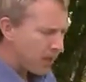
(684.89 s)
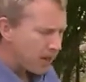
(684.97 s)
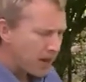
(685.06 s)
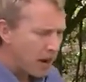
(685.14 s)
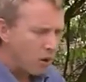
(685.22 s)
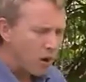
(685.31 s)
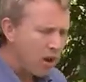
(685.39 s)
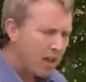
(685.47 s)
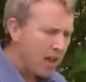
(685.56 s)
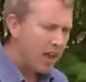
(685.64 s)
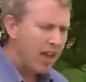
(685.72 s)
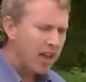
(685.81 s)
Now,
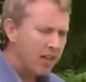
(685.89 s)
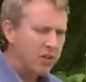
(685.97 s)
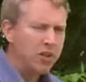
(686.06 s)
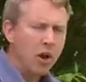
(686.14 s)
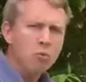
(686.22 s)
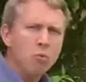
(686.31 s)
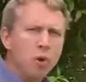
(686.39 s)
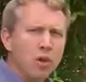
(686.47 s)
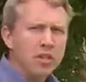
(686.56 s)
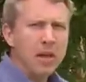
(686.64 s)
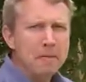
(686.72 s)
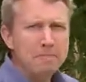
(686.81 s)
uh, if you don't
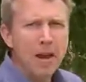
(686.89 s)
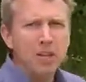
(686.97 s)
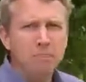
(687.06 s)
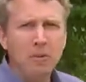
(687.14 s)
want a max